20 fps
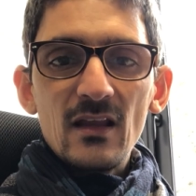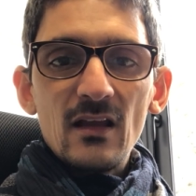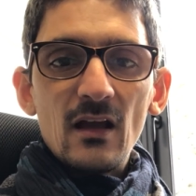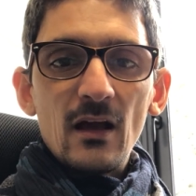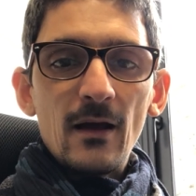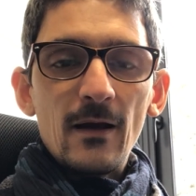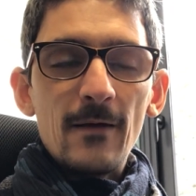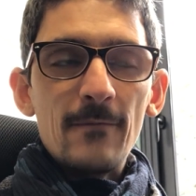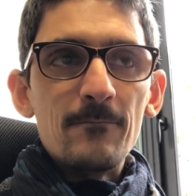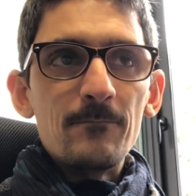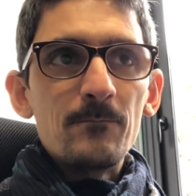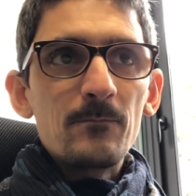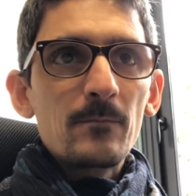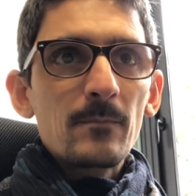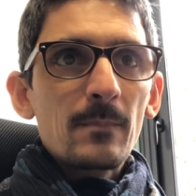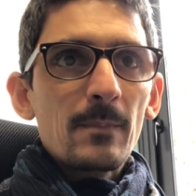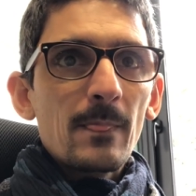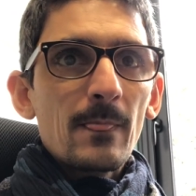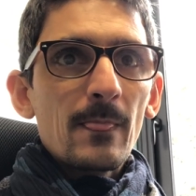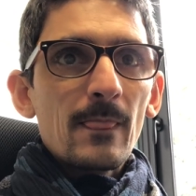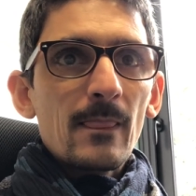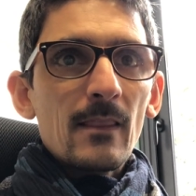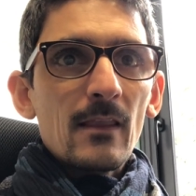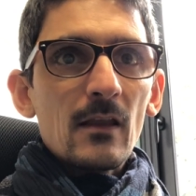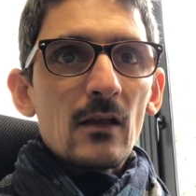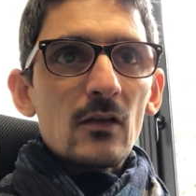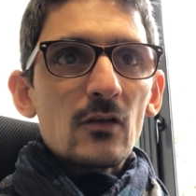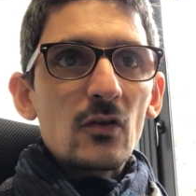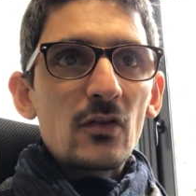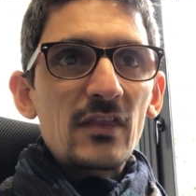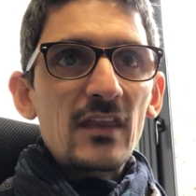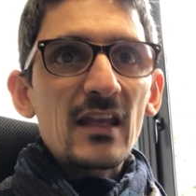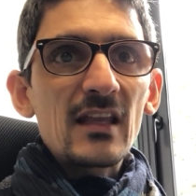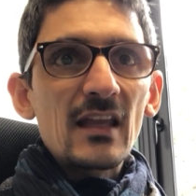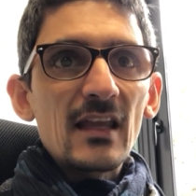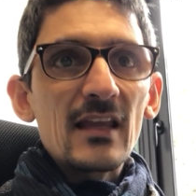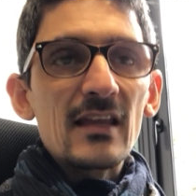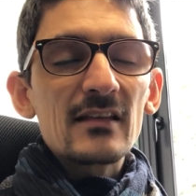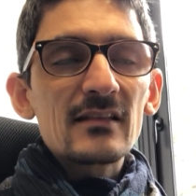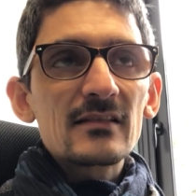The thing
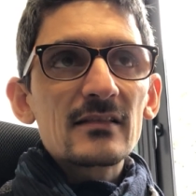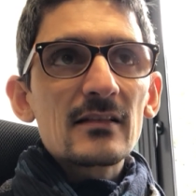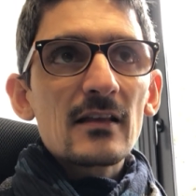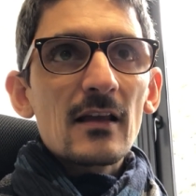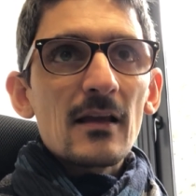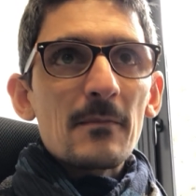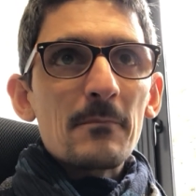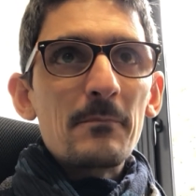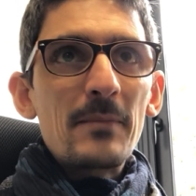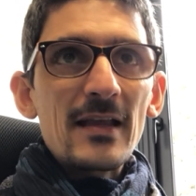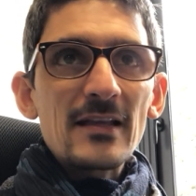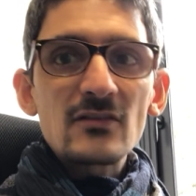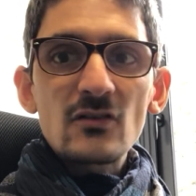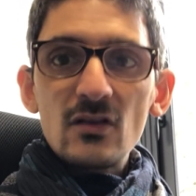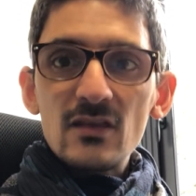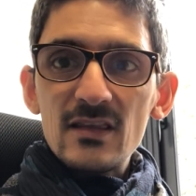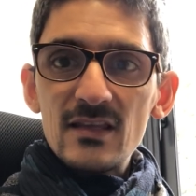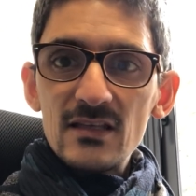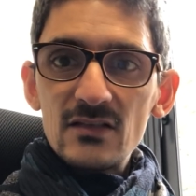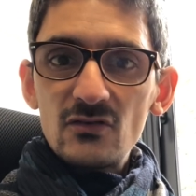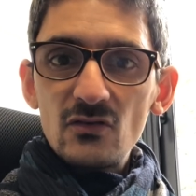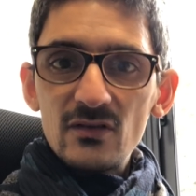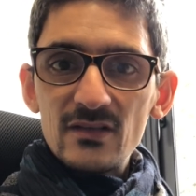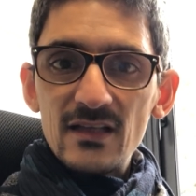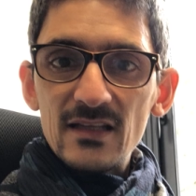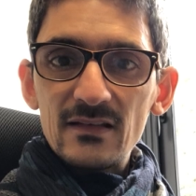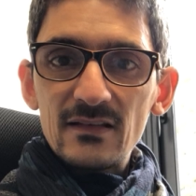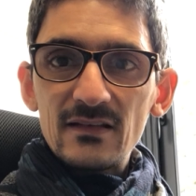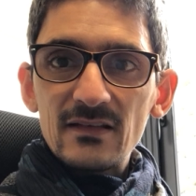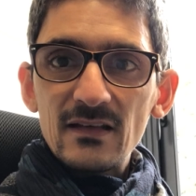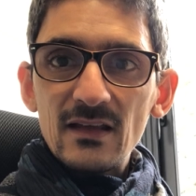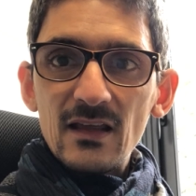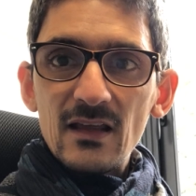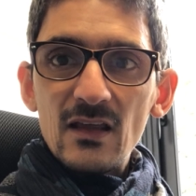is, based on this audit,